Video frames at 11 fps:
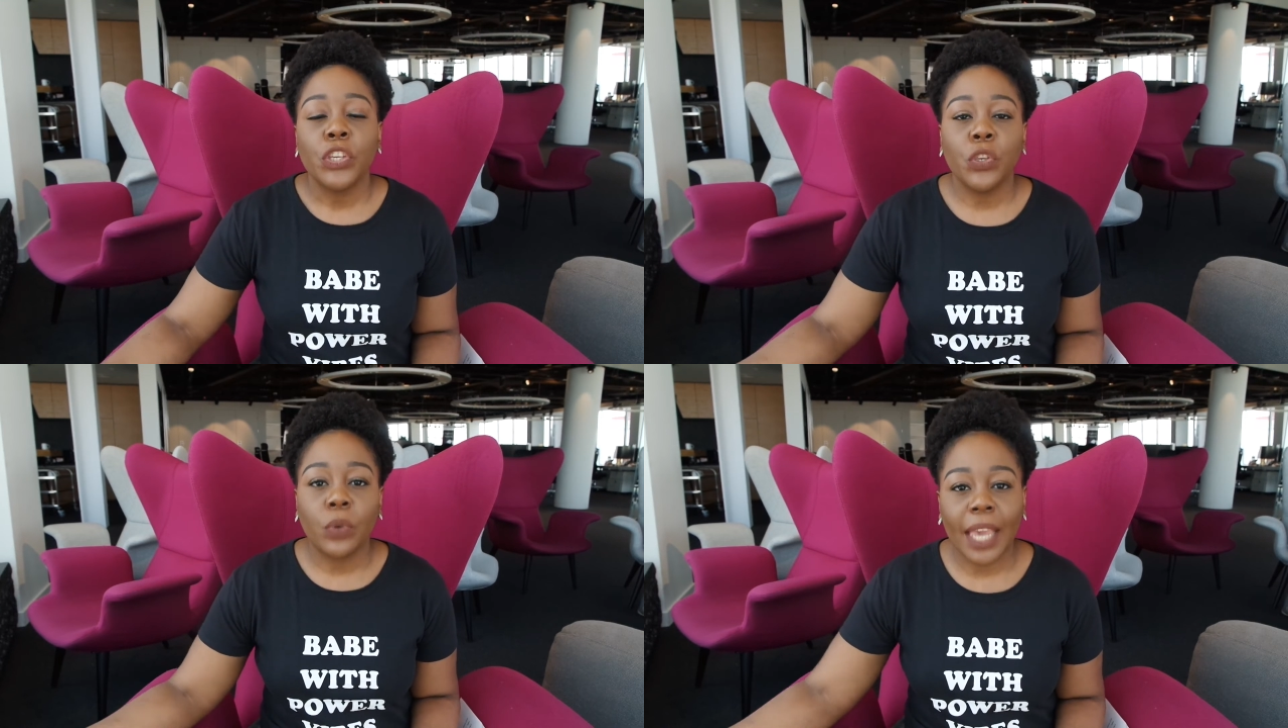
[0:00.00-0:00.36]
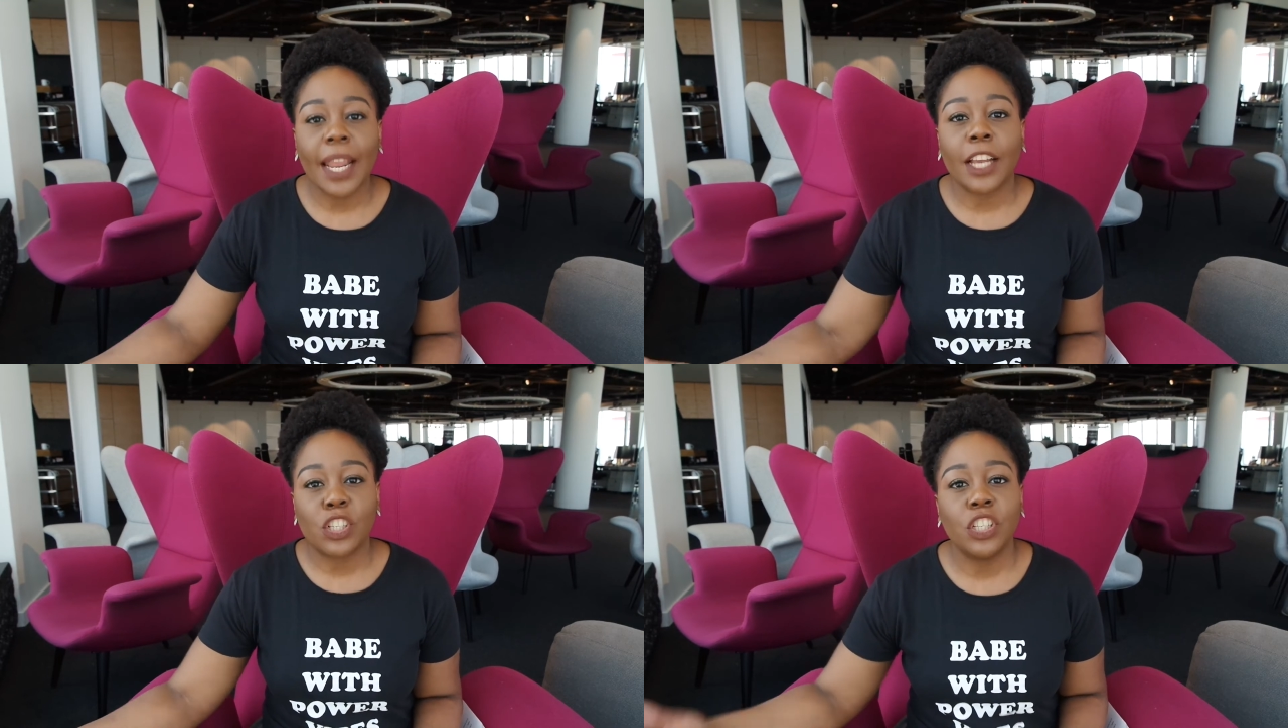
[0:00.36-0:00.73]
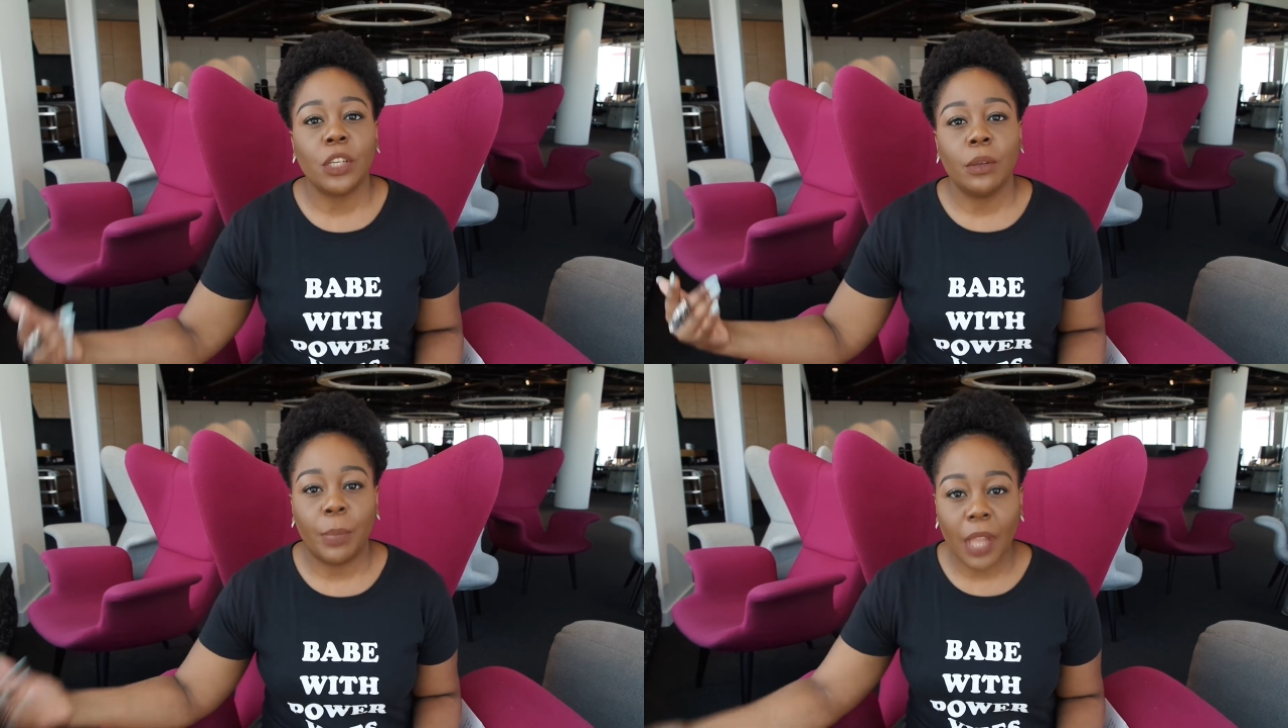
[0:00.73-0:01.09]
you can
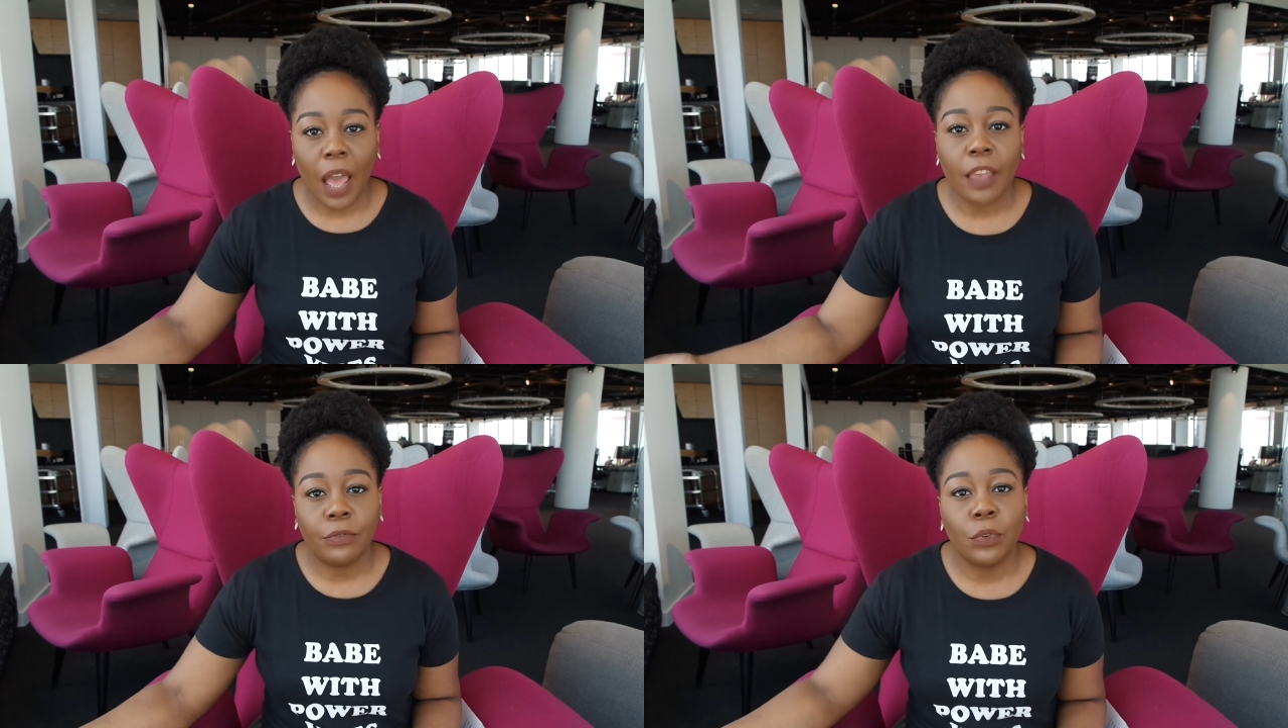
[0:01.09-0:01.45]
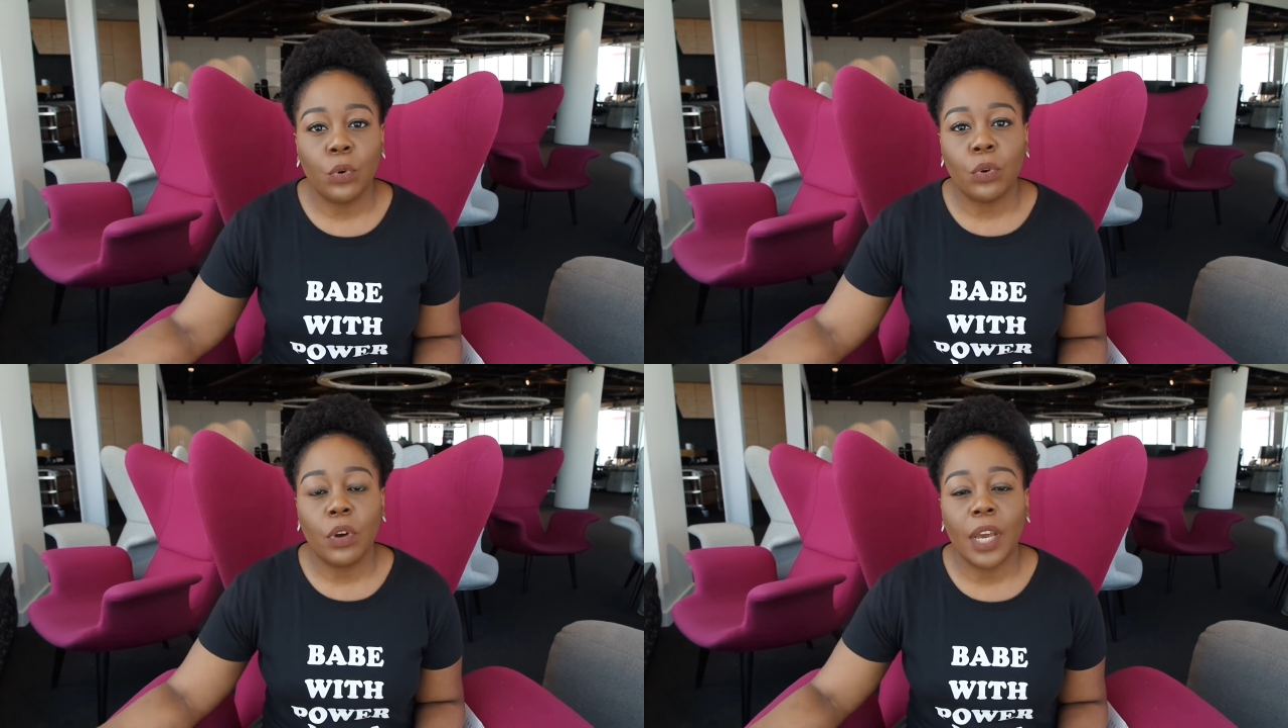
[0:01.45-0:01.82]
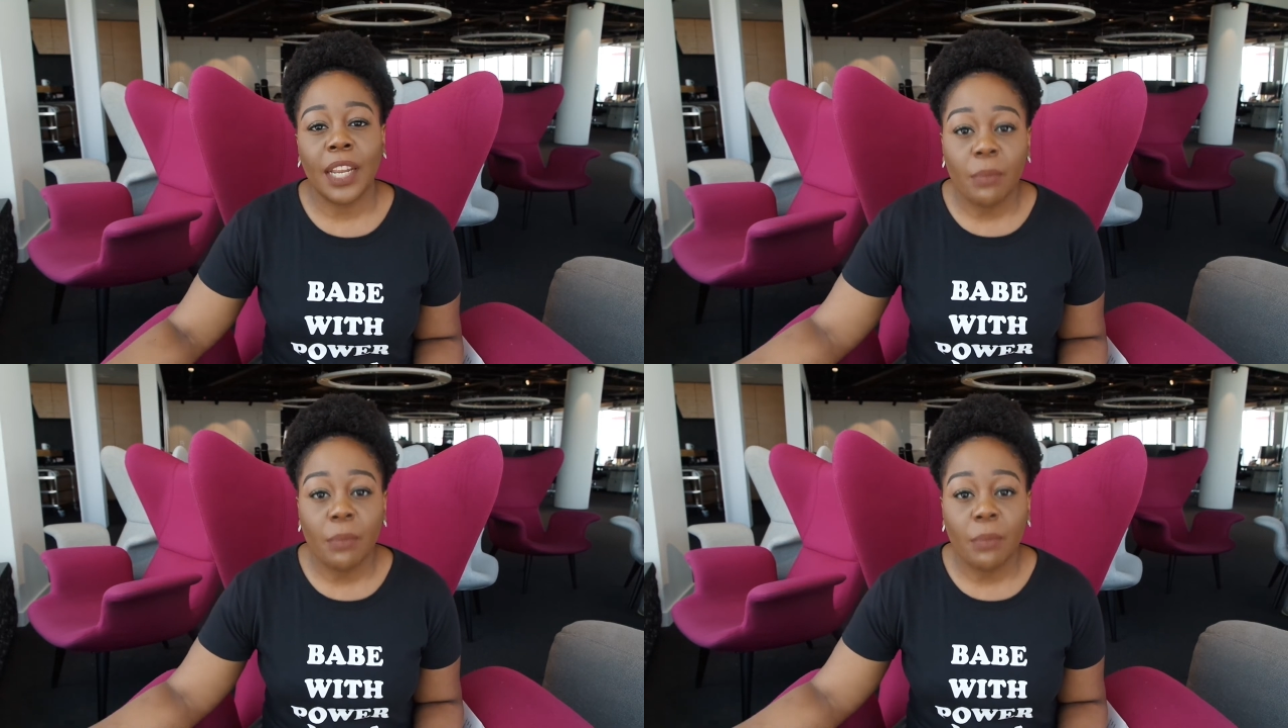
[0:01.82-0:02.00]
actually apply for